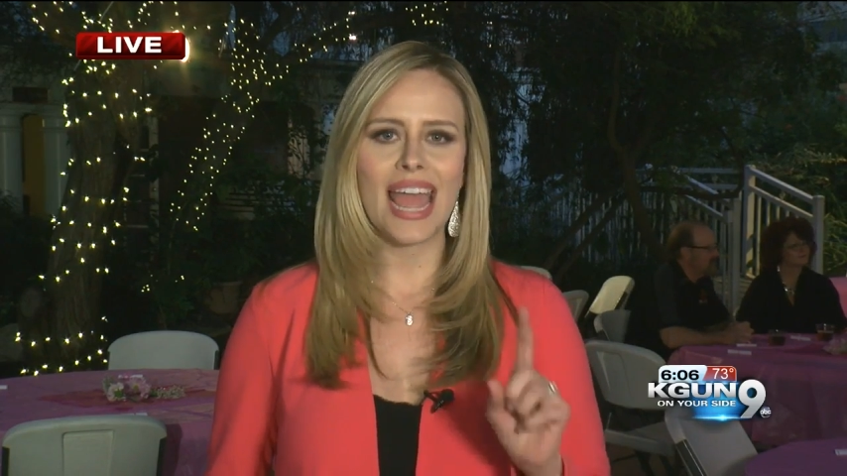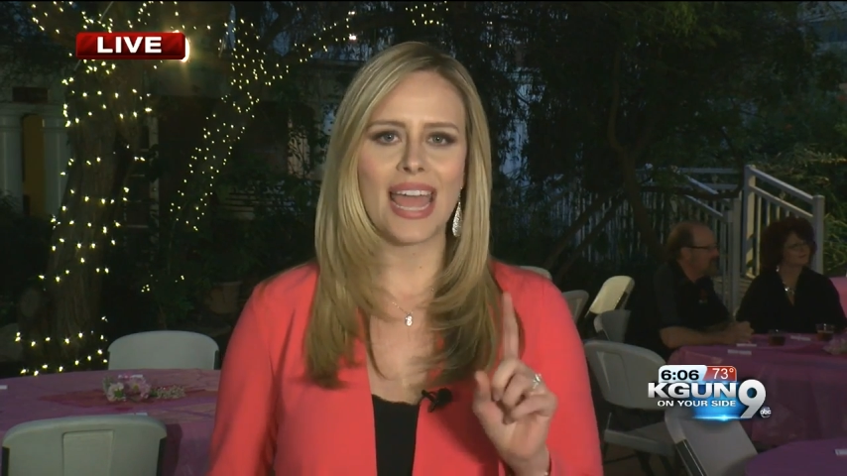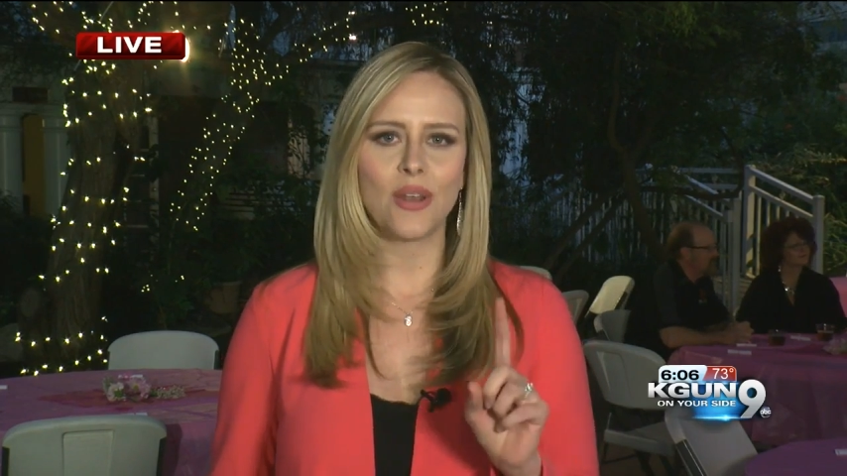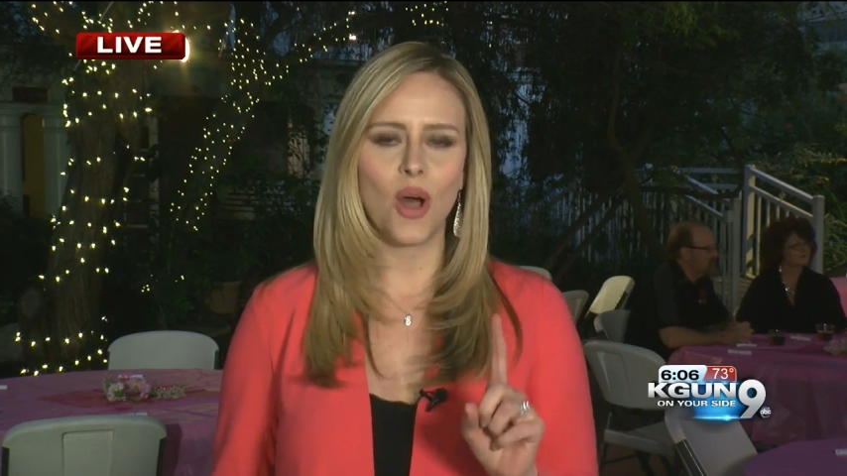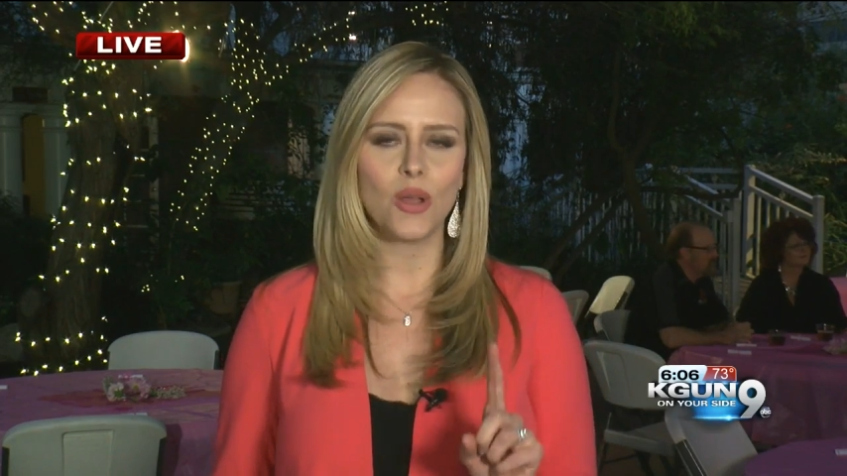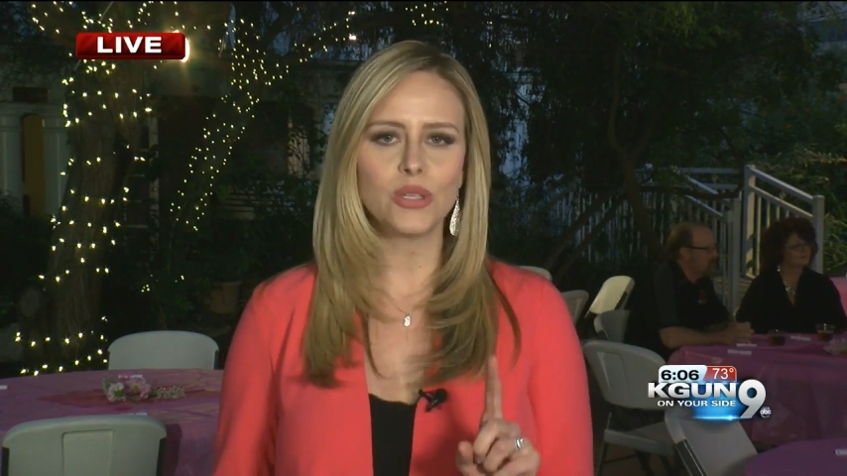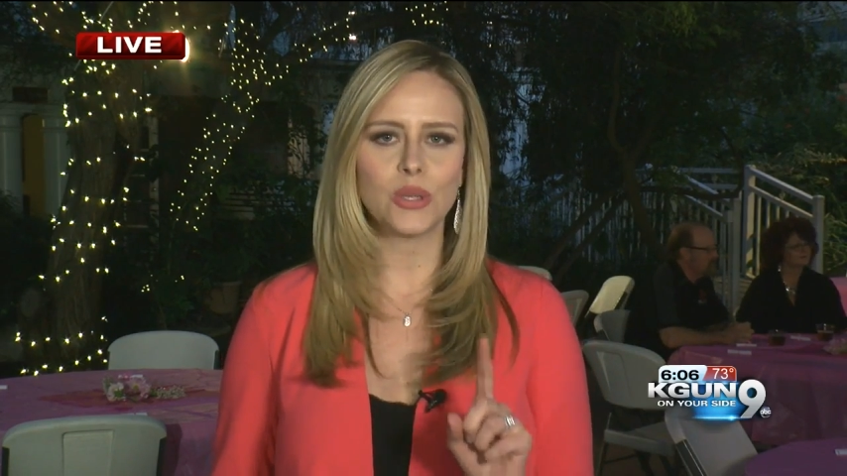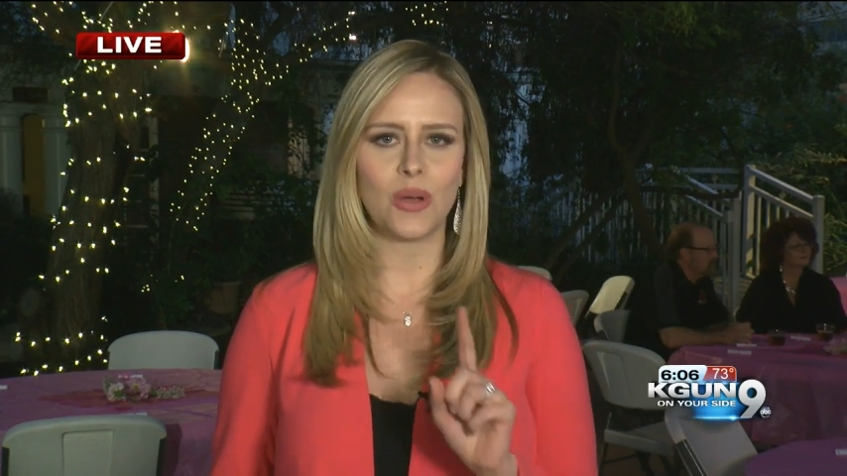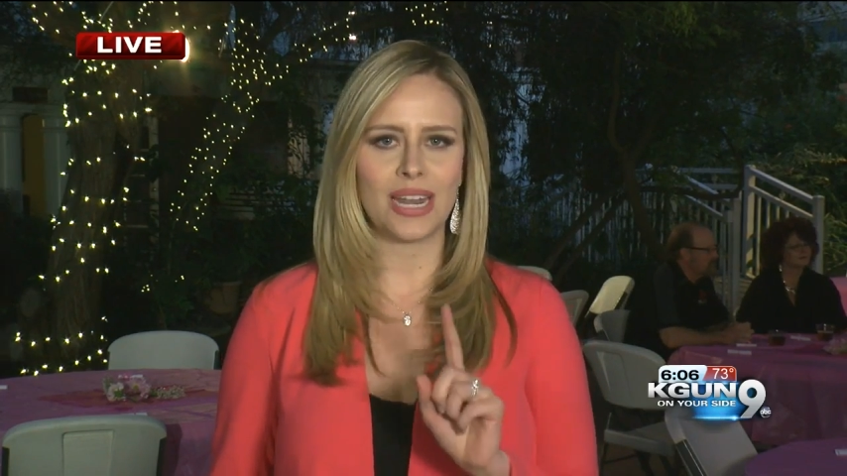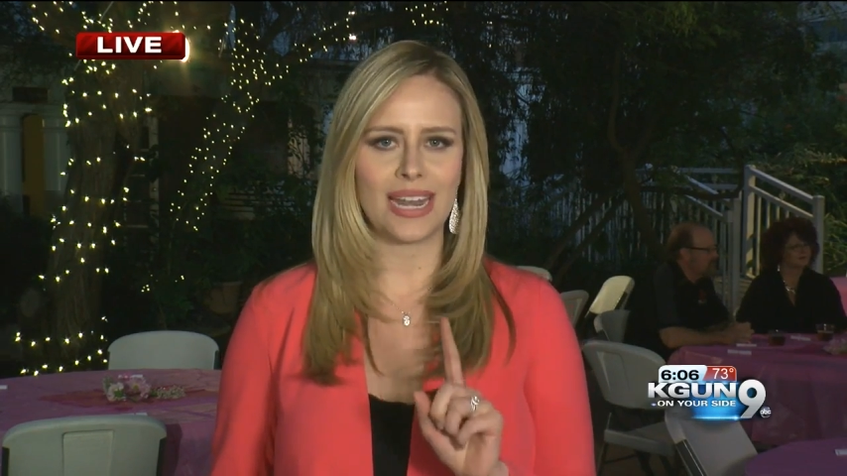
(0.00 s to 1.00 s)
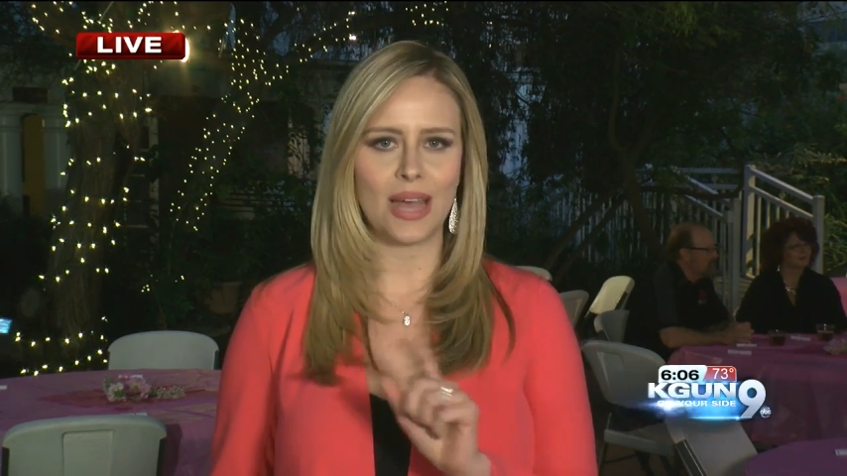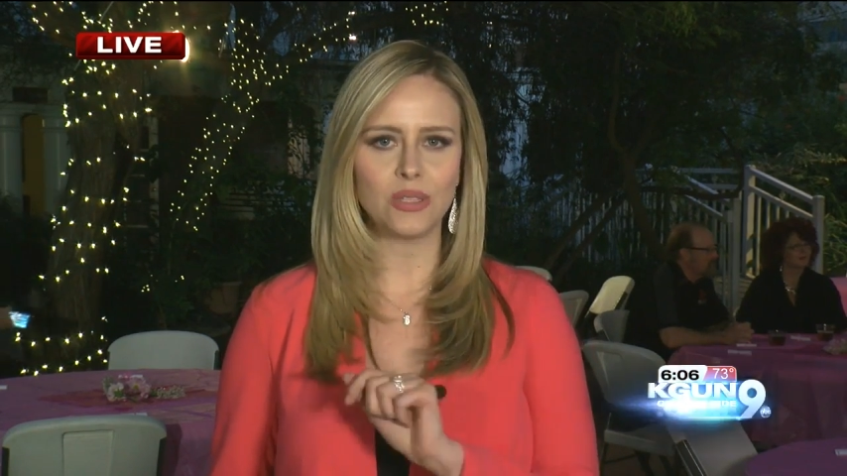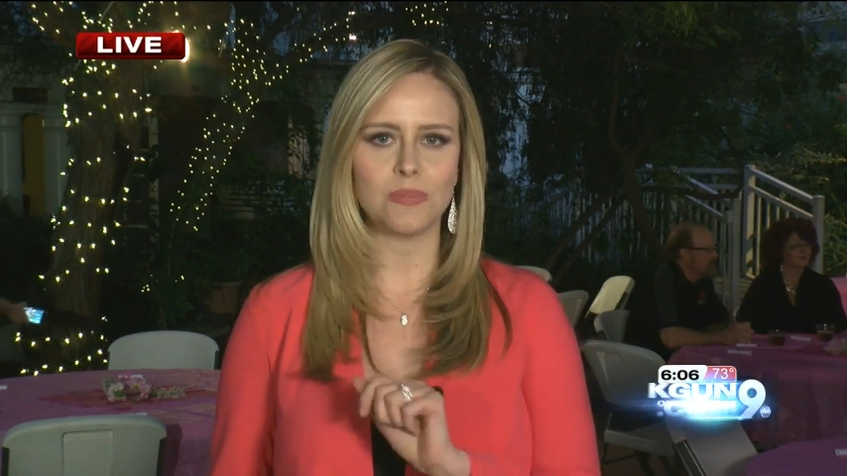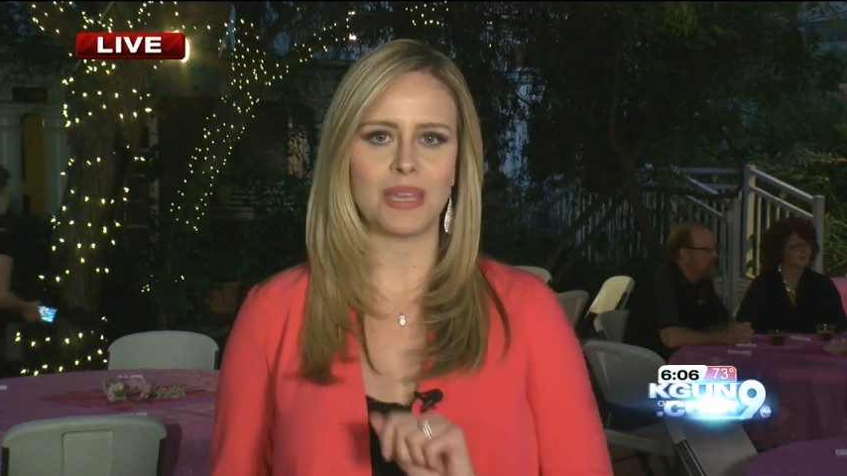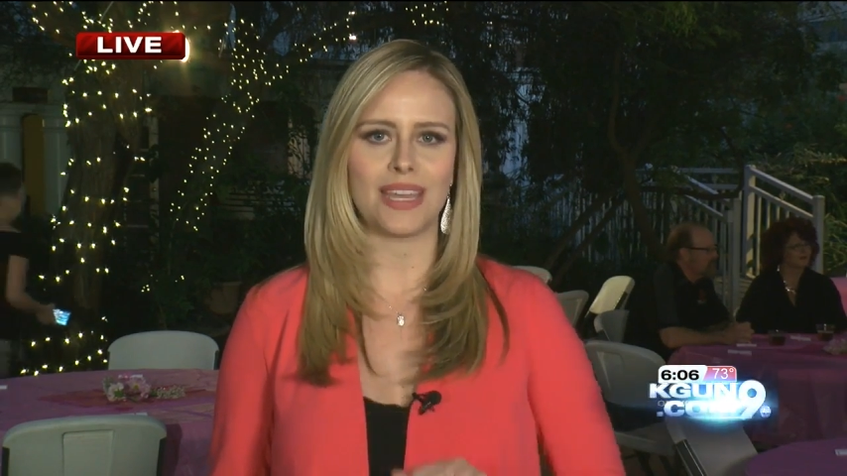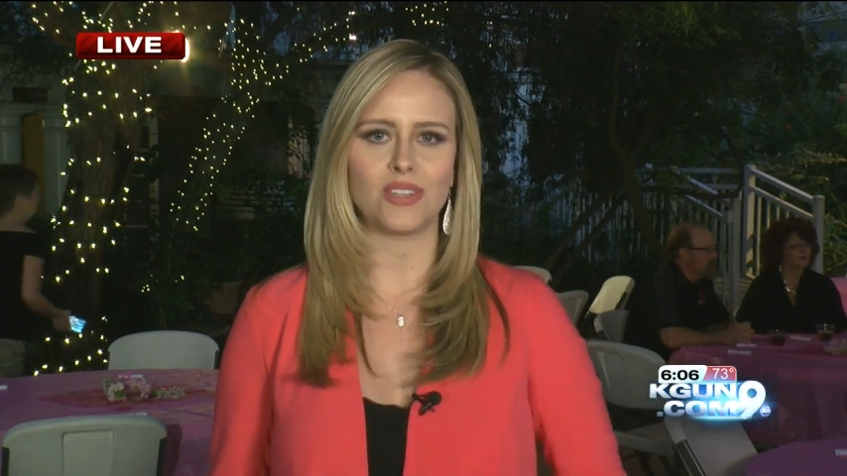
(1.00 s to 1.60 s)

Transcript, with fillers: and also an announcement